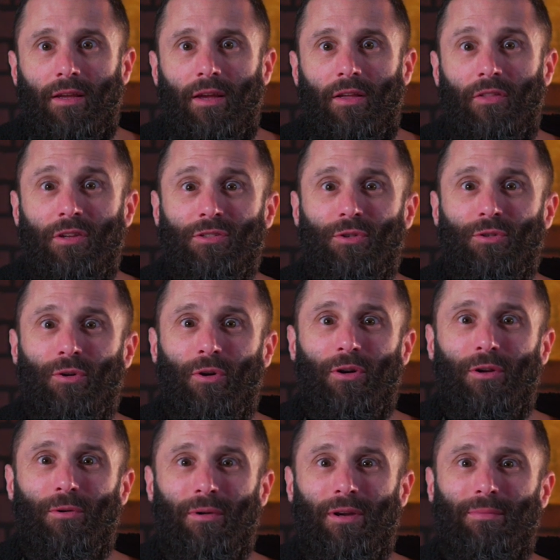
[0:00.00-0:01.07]
In this
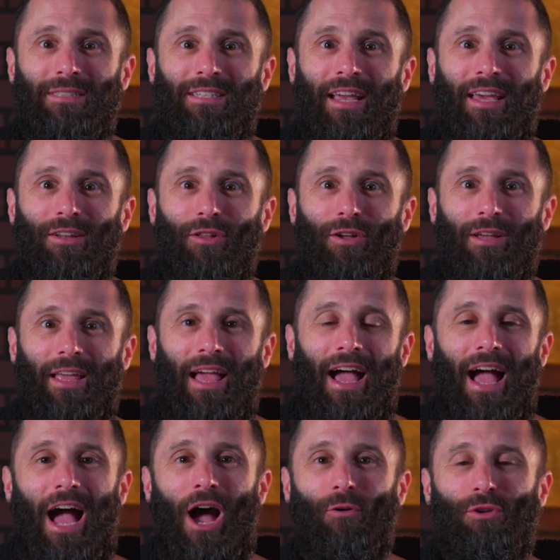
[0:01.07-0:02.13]
tutorial, we're going to be taking a look at
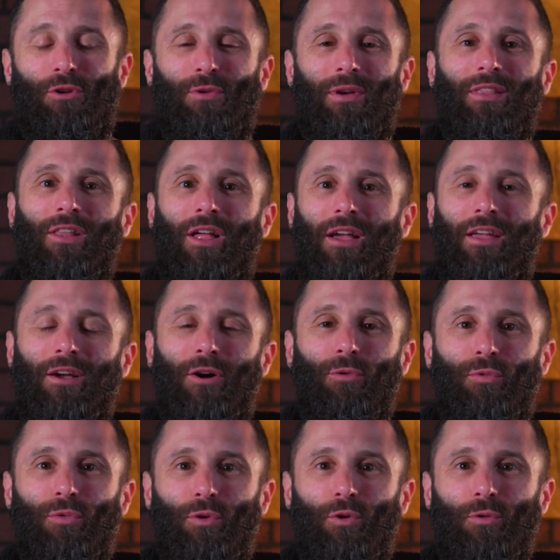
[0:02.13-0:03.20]
how you can light a
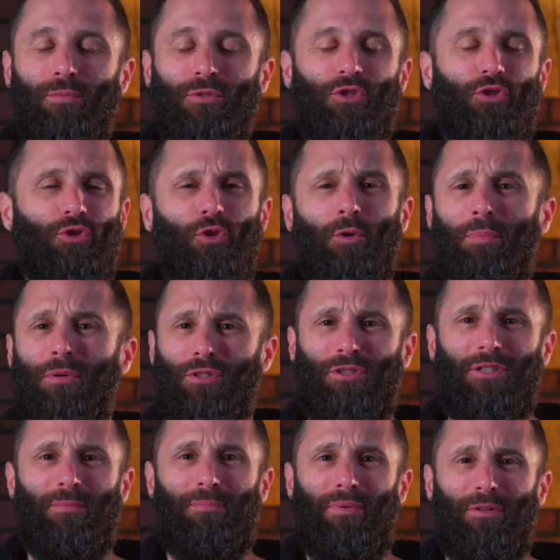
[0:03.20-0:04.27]
room super
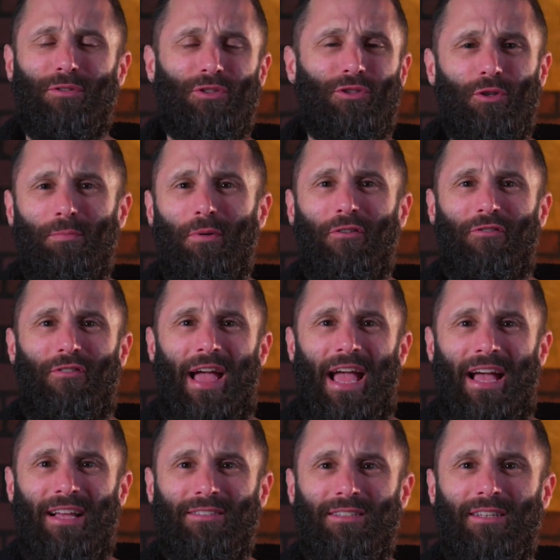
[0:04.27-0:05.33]
simple, super
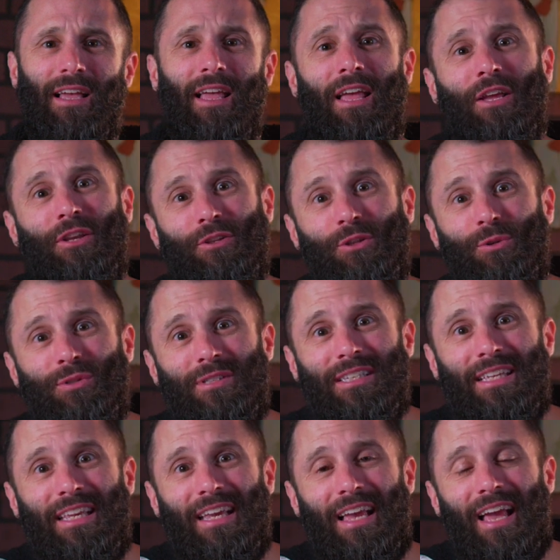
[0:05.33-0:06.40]
fast,
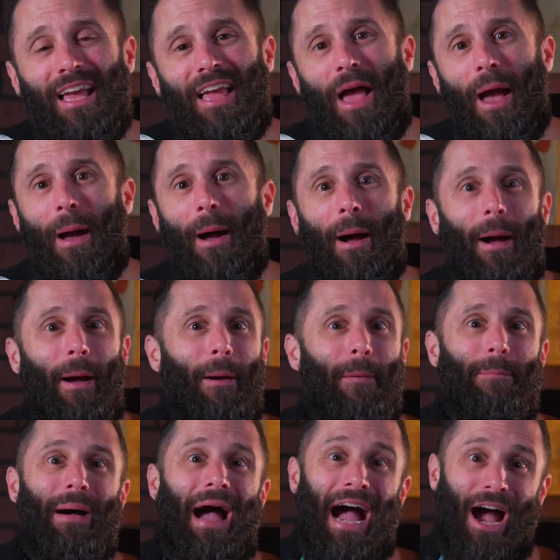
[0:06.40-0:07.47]
using
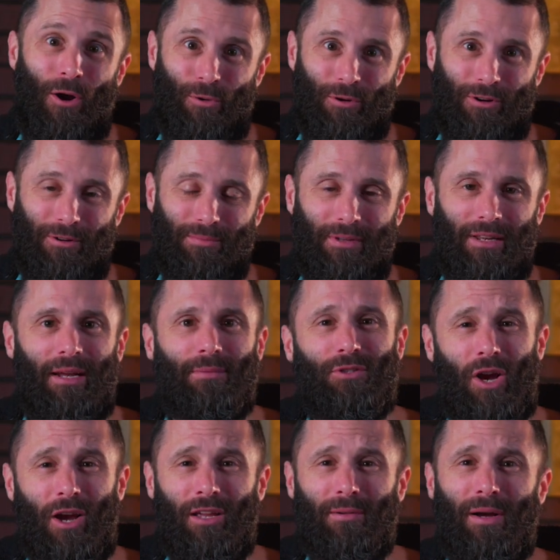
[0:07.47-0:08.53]
power. And I'm
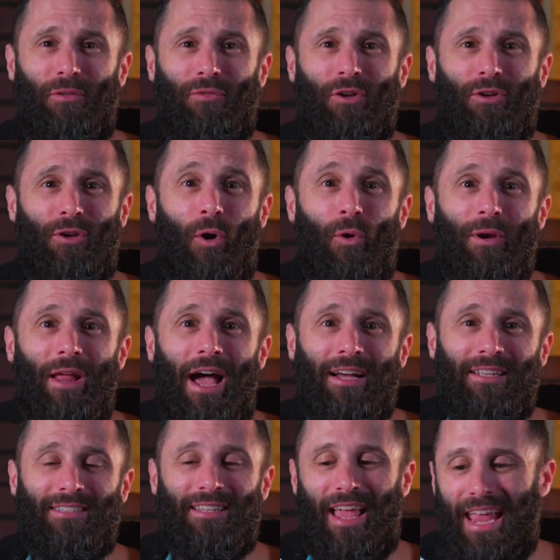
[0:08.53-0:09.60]
talking about the
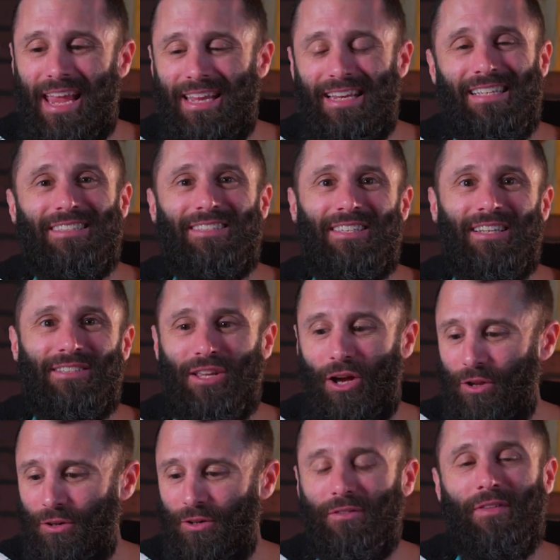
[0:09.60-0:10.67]
Godox eighty-six
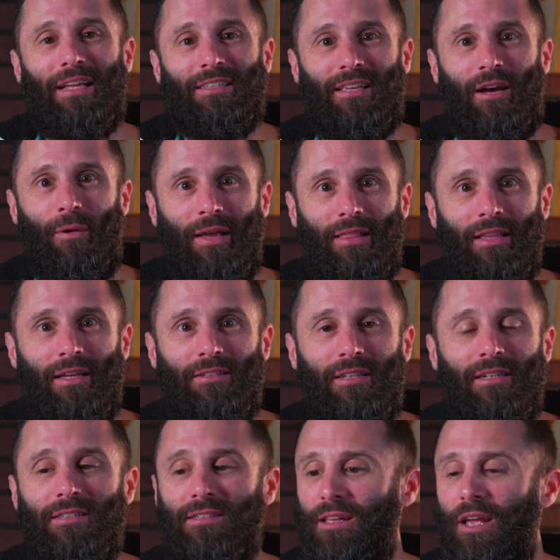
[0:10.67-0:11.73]
hundred. That's how I lit
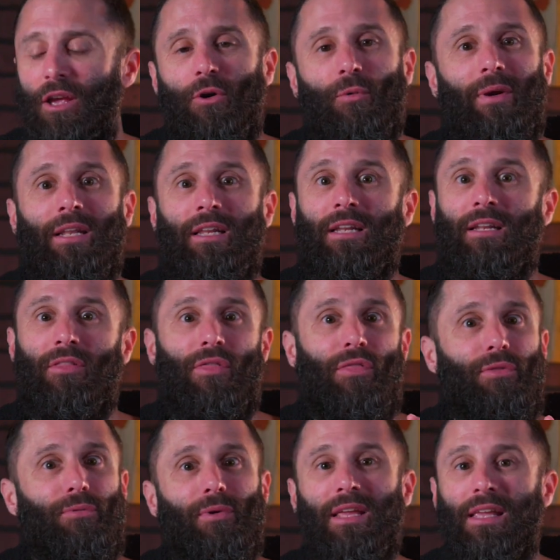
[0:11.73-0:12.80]
this. We needed
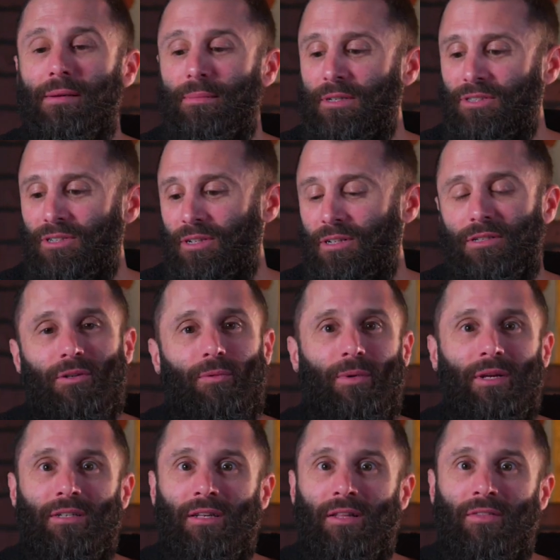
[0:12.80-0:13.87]
three images.
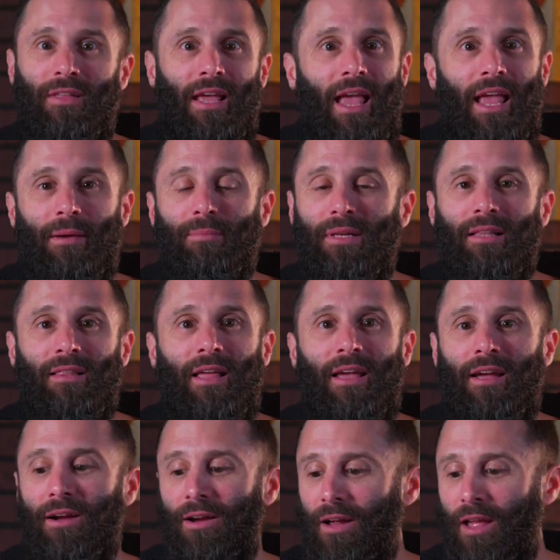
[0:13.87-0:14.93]
We did the ambient
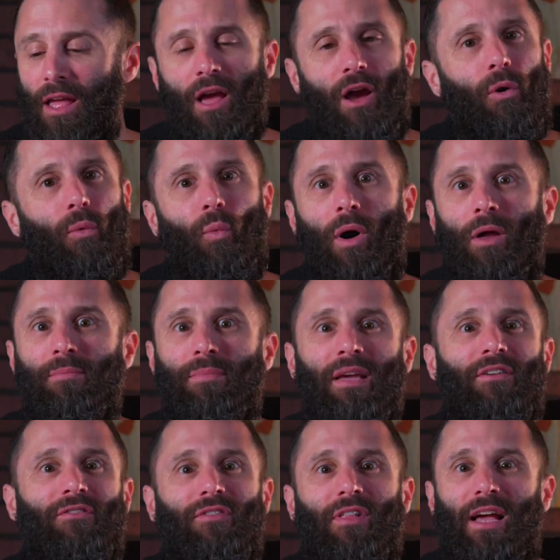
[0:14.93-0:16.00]
layer, one
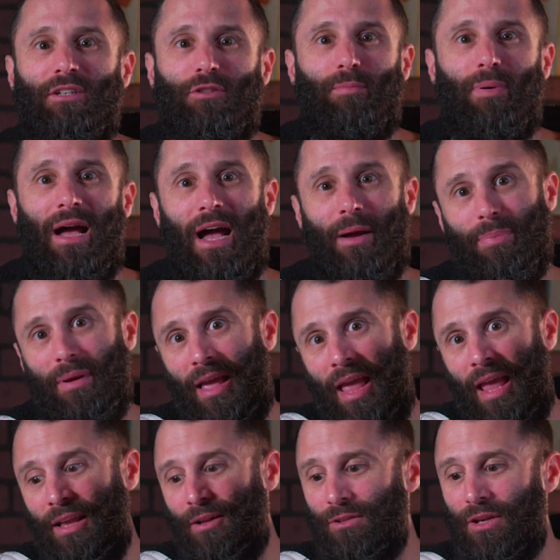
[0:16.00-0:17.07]
big flash pop,
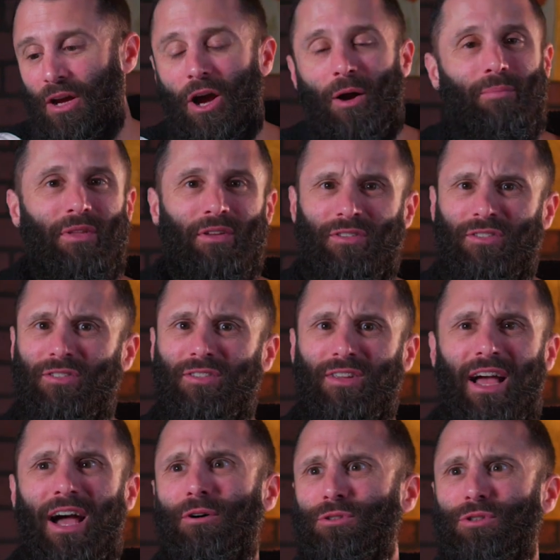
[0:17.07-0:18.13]
angled up. This
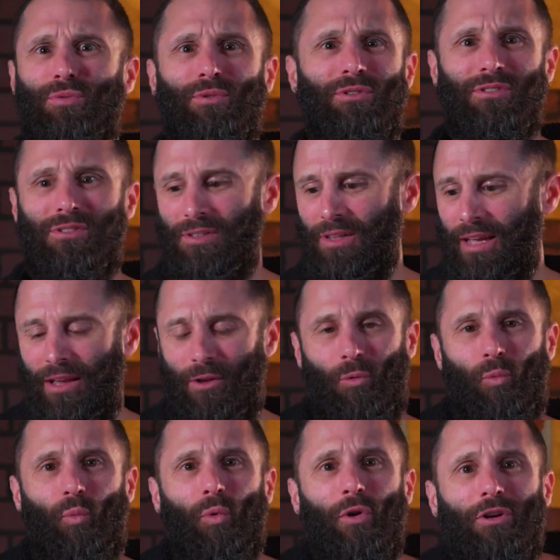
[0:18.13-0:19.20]
house was like
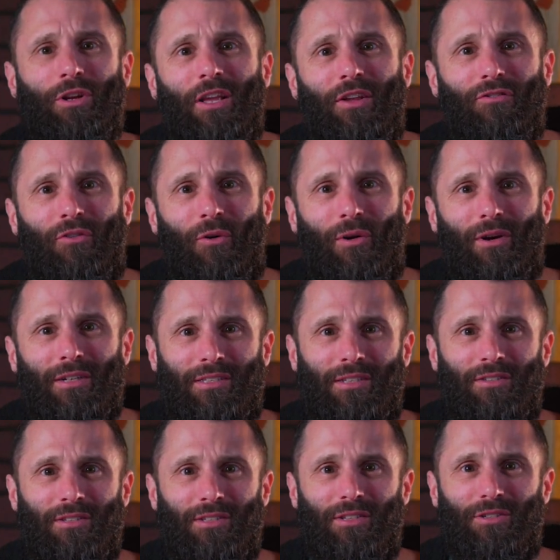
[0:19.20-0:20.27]
working for us
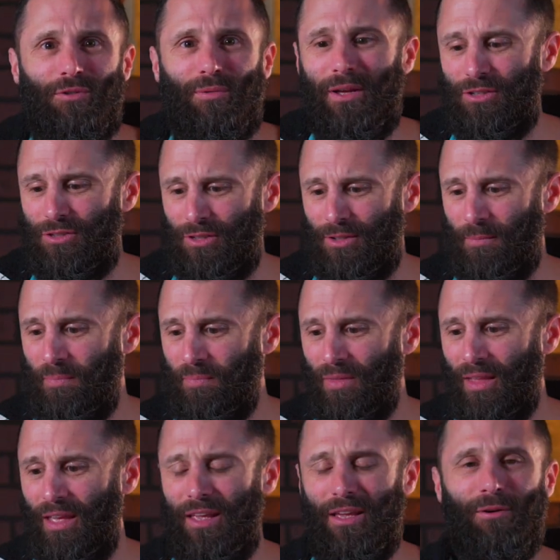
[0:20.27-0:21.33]
in this situation.
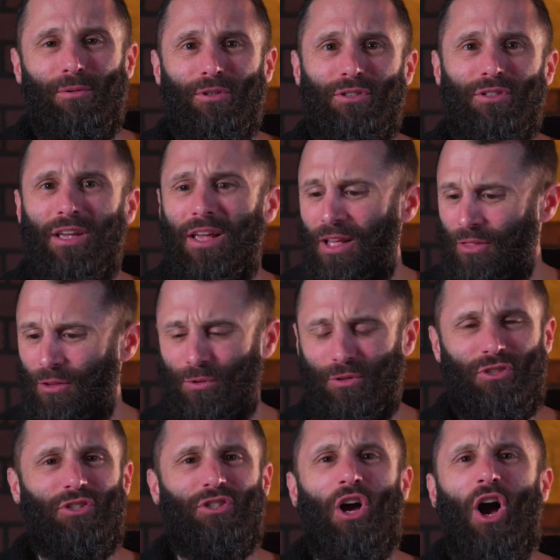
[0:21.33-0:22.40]
It was there
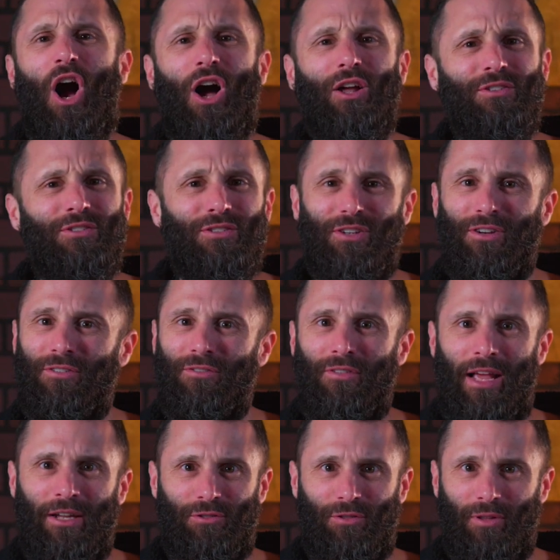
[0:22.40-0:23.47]
was tons of
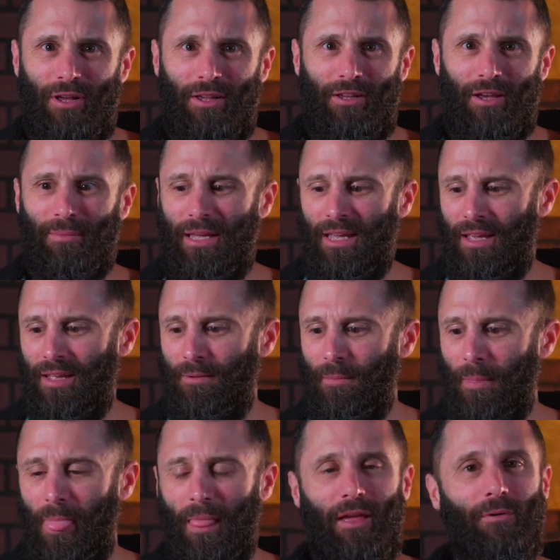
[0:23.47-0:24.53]
natural light coming in
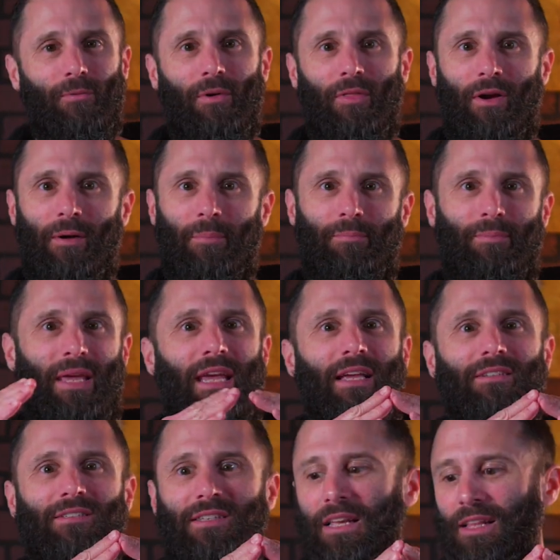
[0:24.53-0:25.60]
with a peak
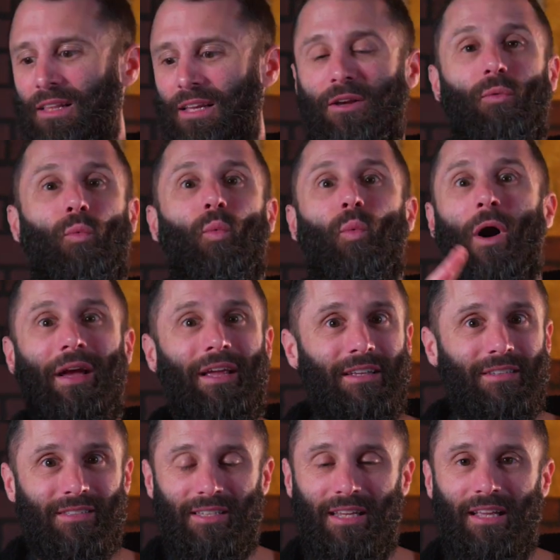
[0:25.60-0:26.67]
ceiling,
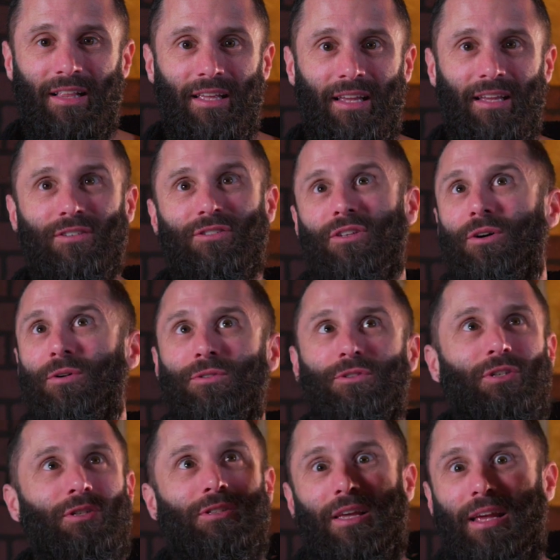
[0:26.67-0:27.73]
white ceiling. So
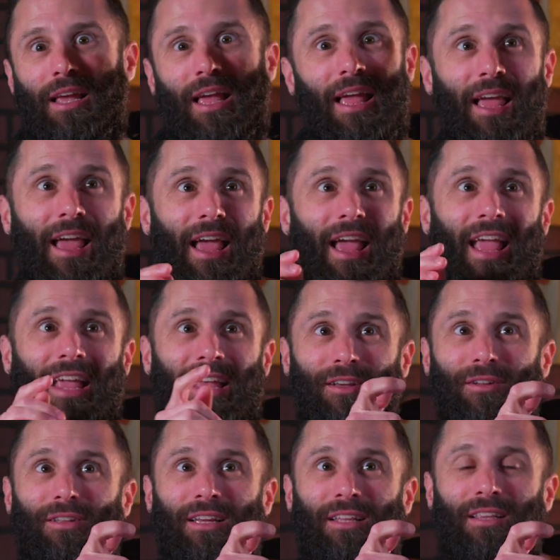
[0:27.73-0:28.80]
just like
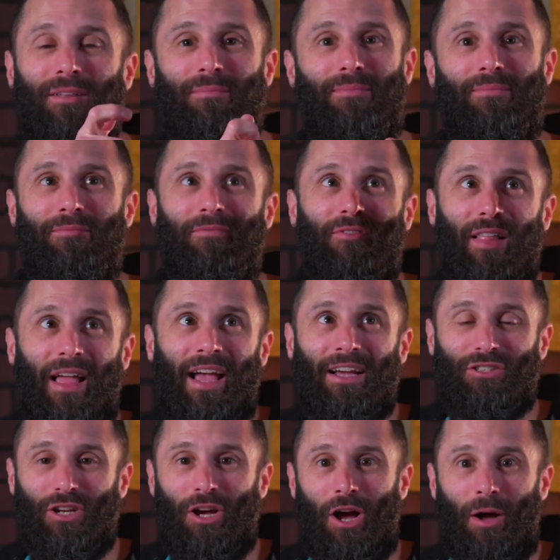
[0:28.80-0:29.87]
angling the
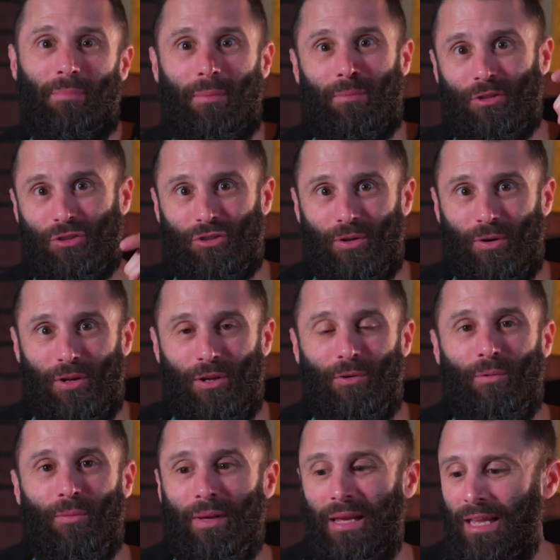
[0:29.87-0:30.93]
flash up. I'm going to show you
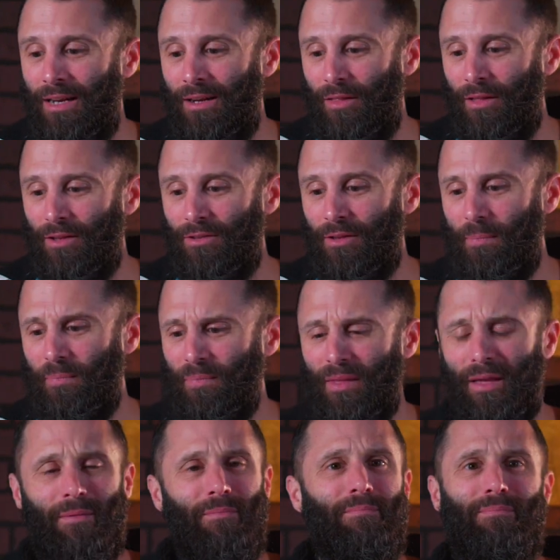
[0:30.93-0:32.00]
when we get into
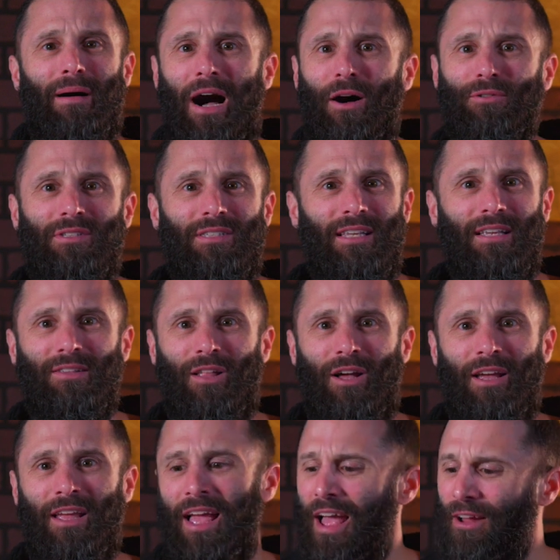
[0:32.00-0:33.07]
this. Bouncing
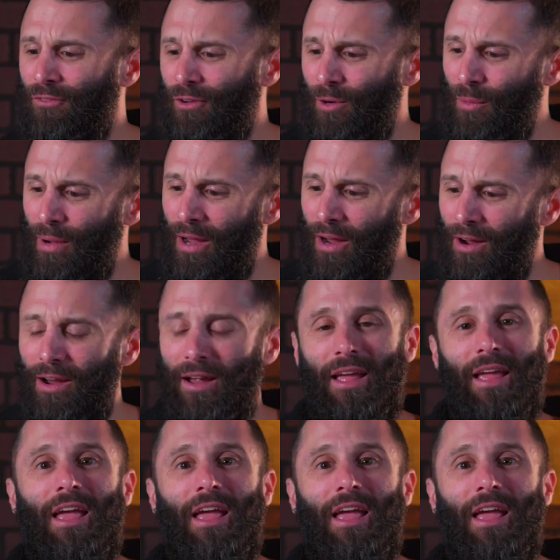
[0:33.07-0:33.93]
light everywhere.